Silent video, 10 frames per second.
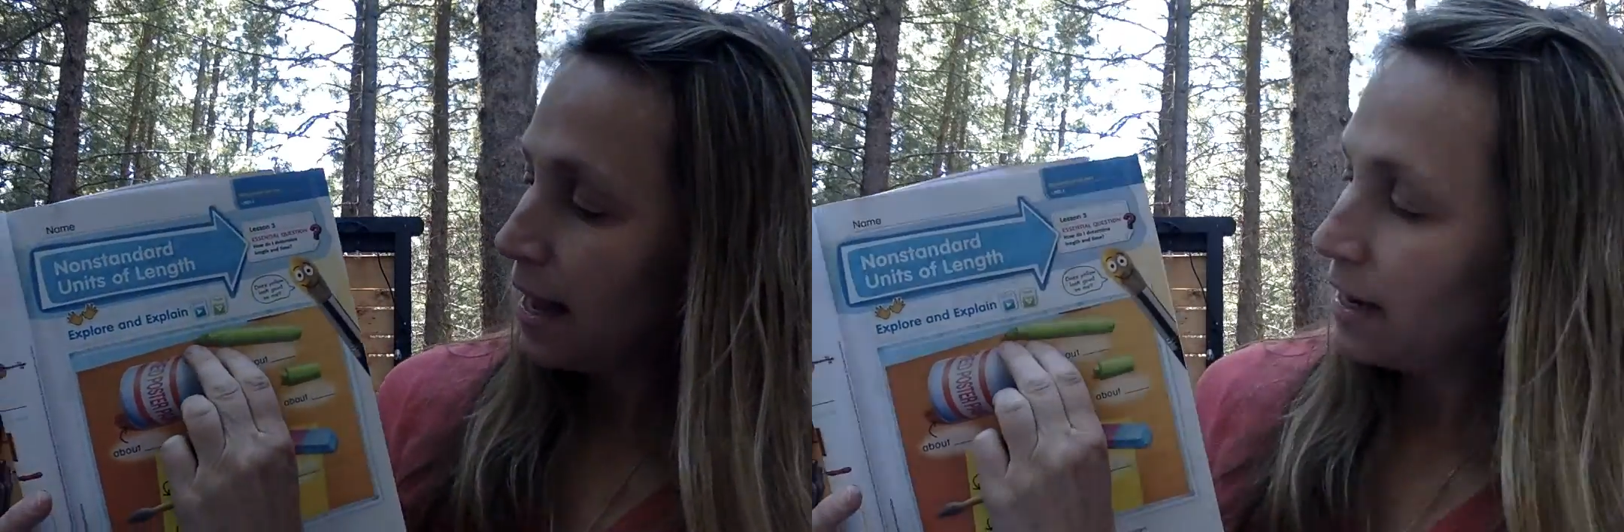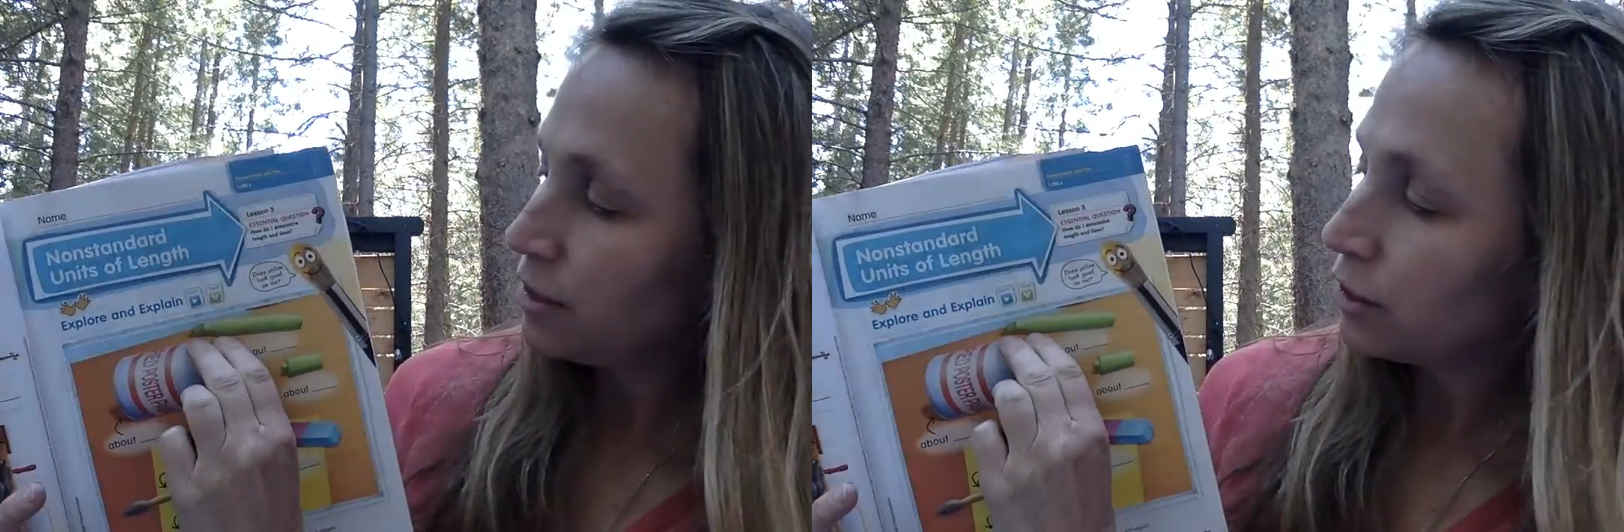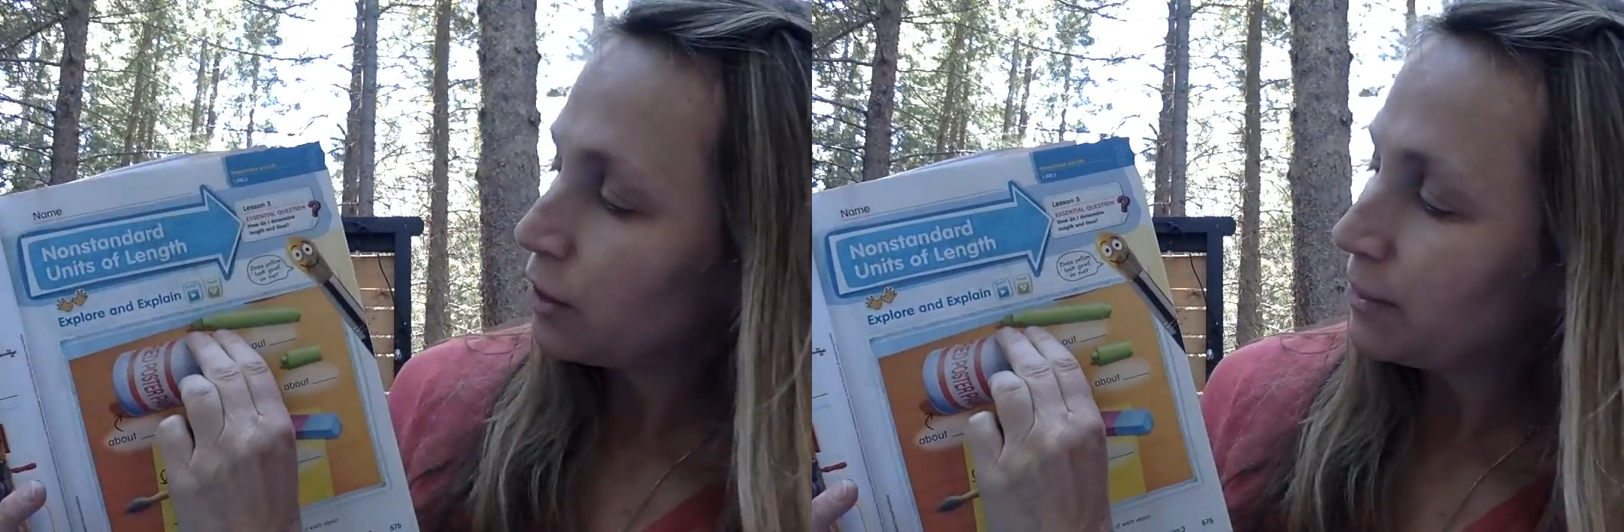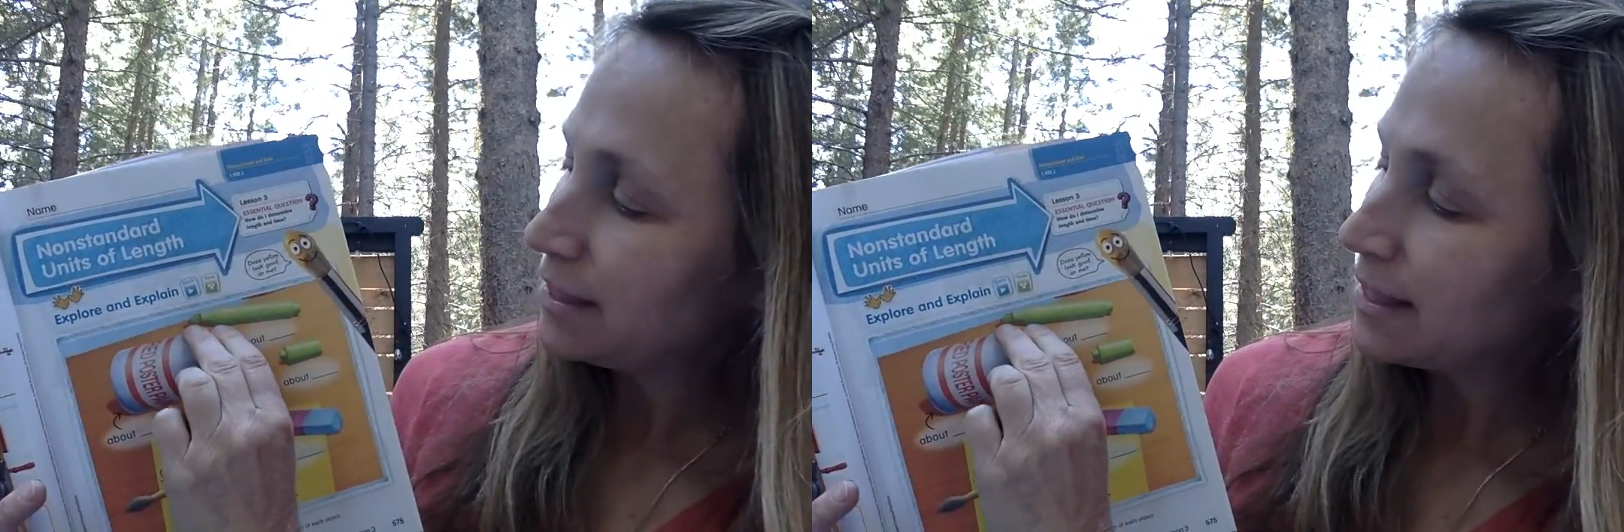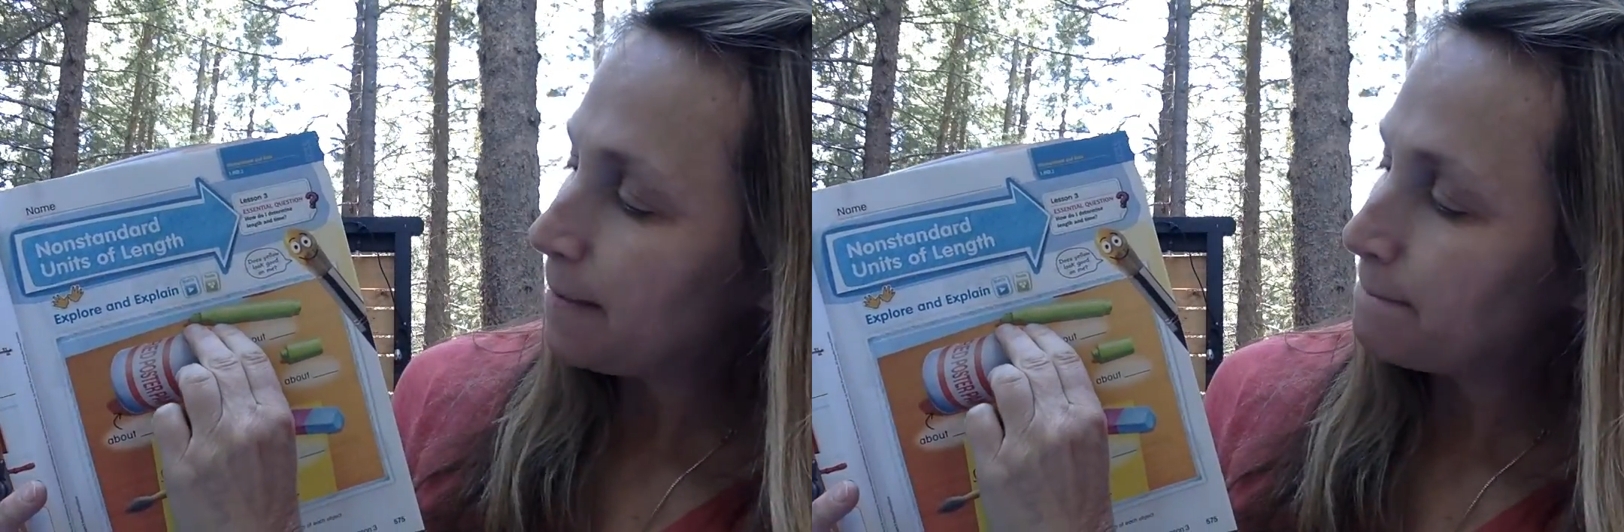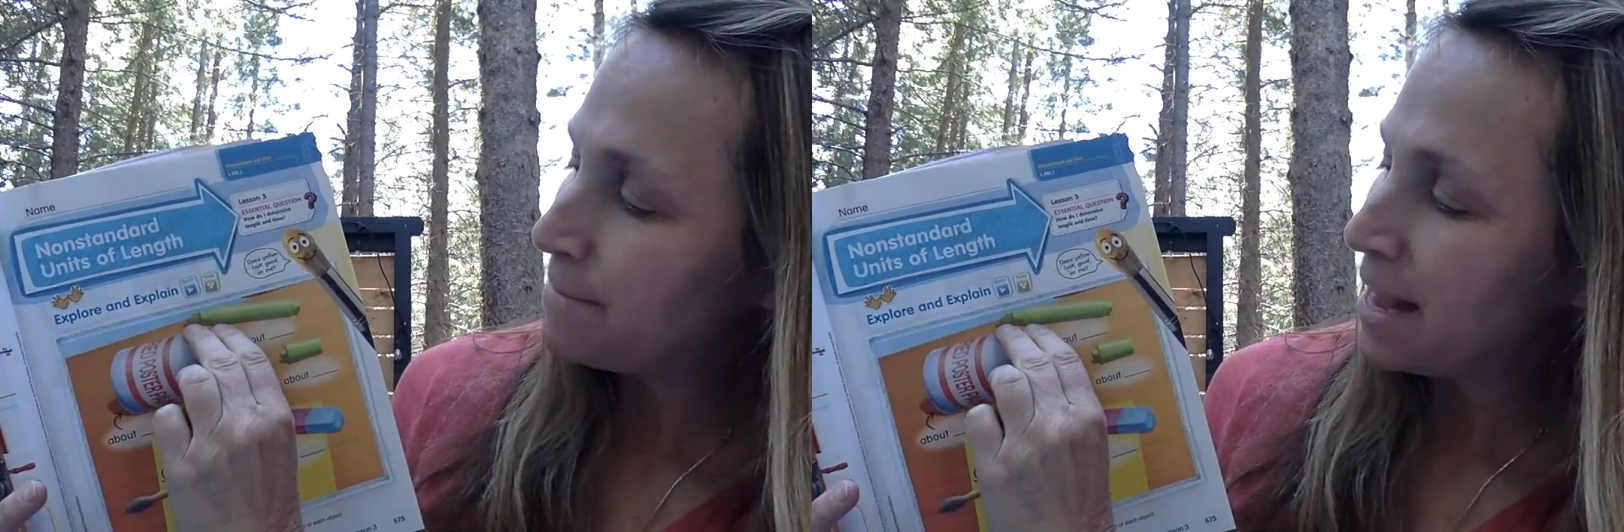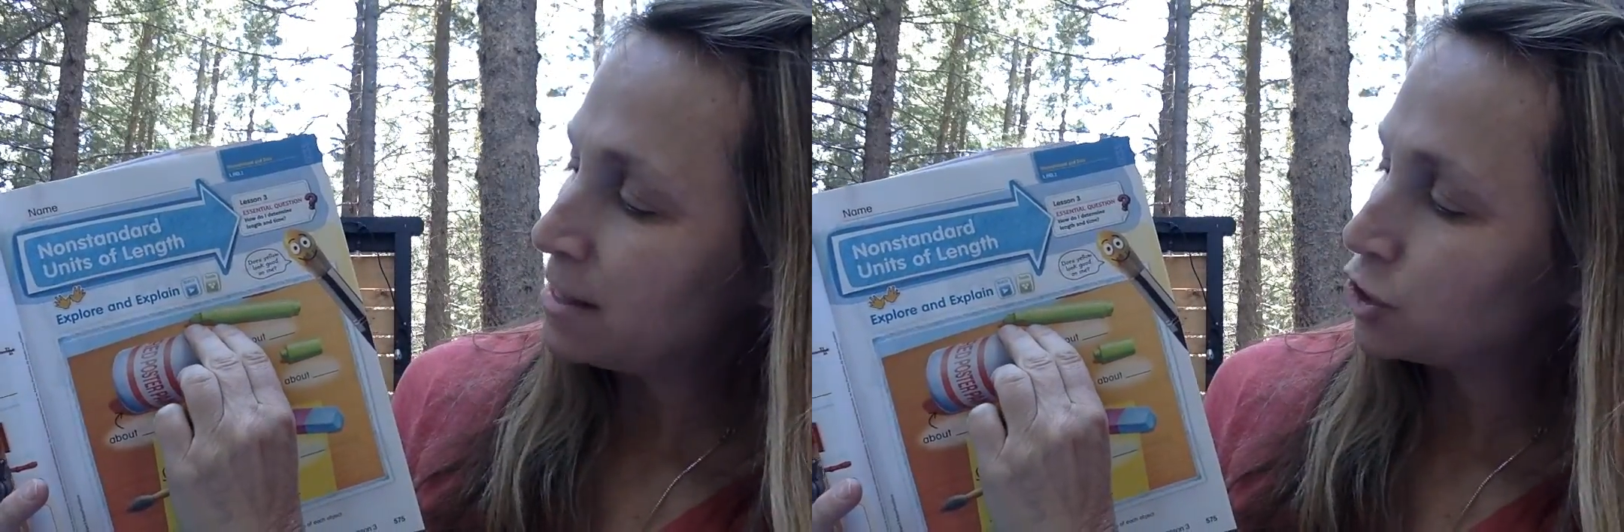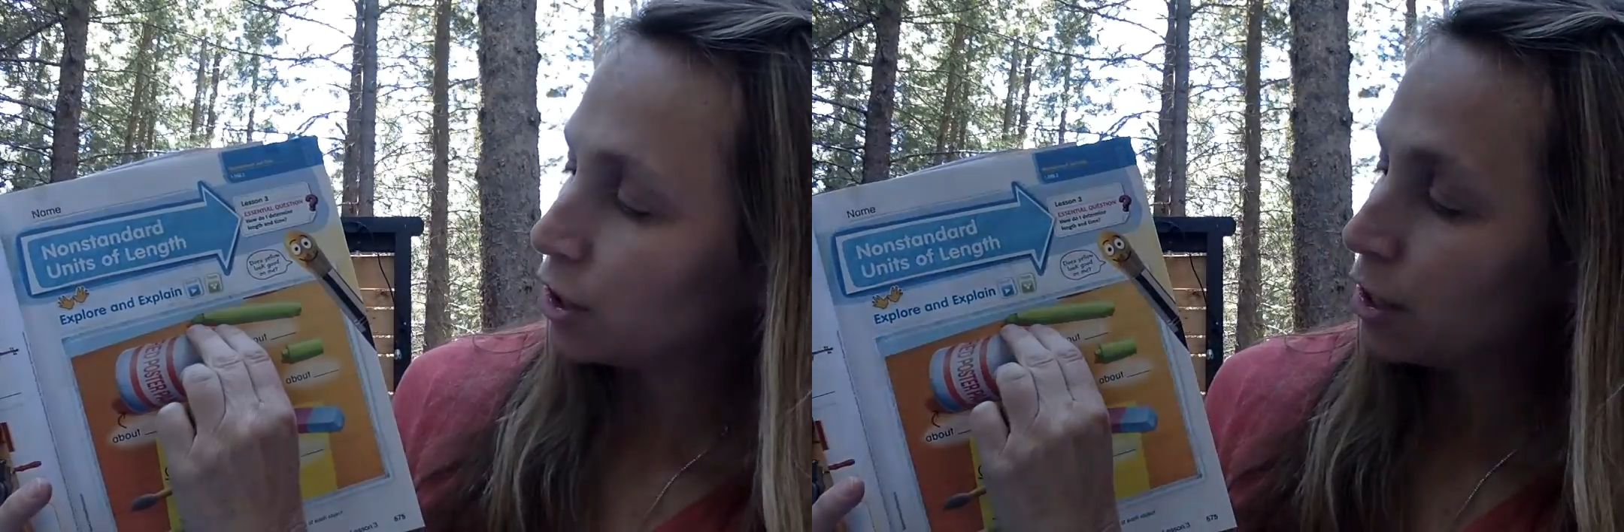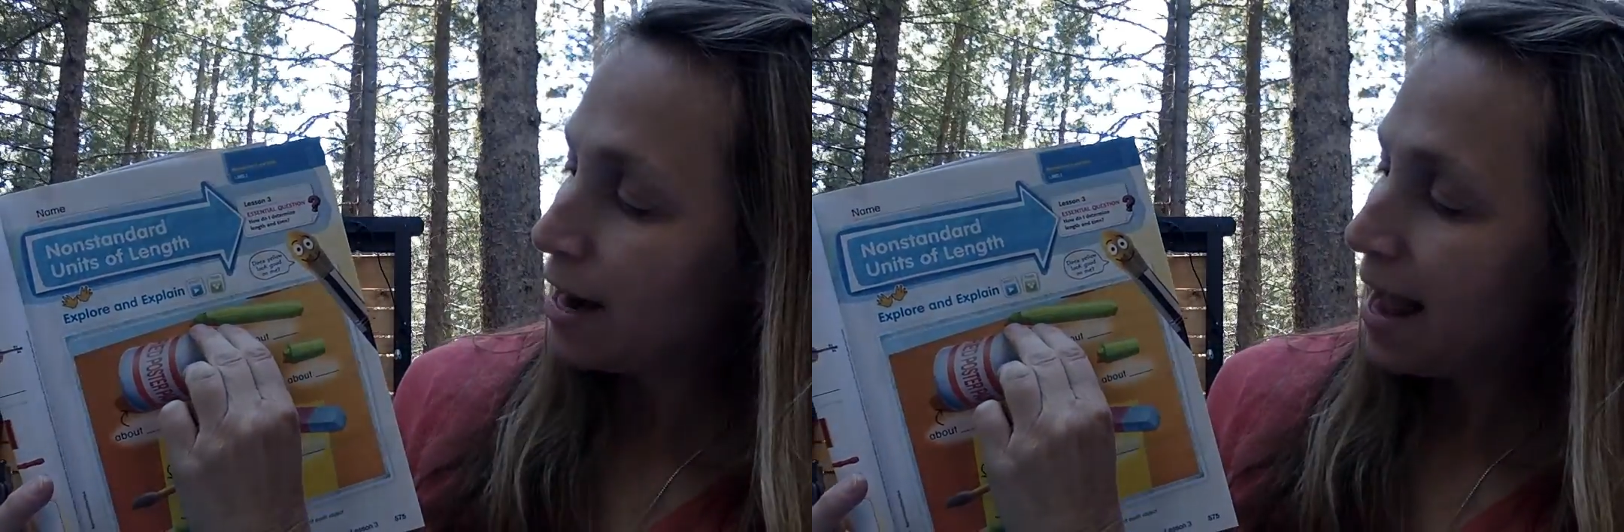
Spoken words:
and you're going to measure